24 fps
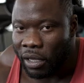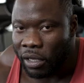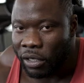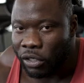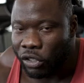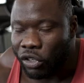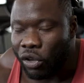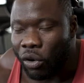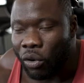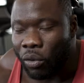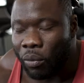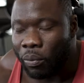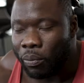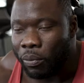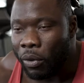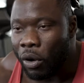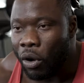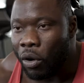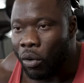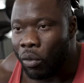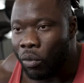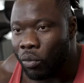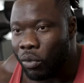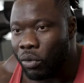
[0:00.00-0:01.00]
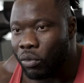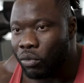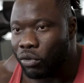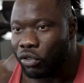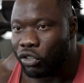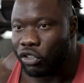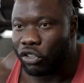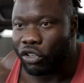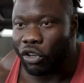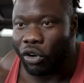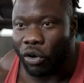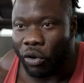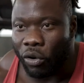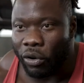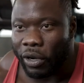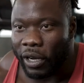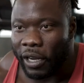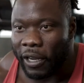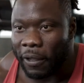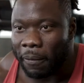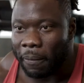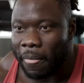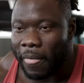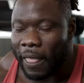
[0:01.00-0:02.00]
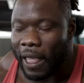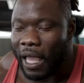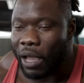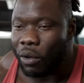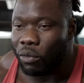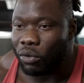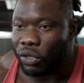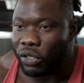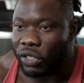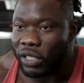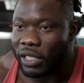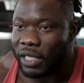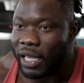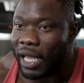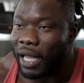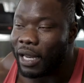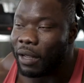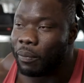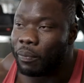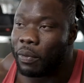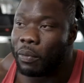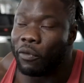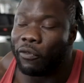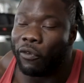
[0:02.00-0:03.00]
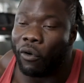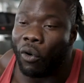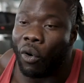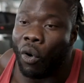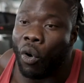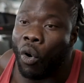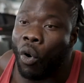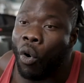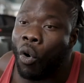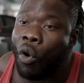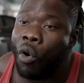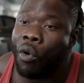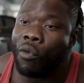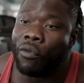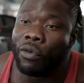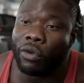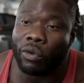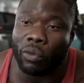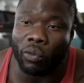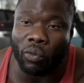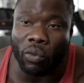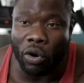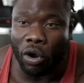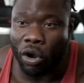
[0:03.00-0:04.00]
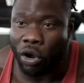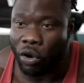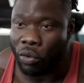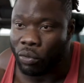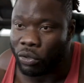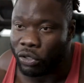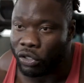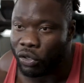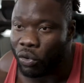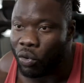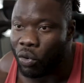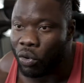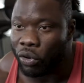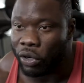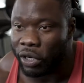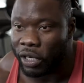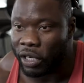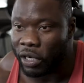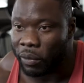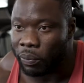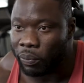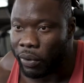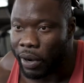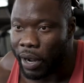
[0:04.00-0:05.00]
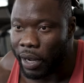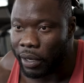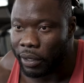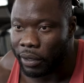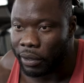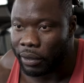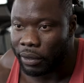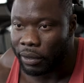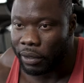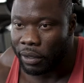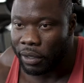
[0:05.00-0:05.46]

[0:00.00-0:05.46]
So boom, we was doing it. It was selling people from all over the world was ordering the product.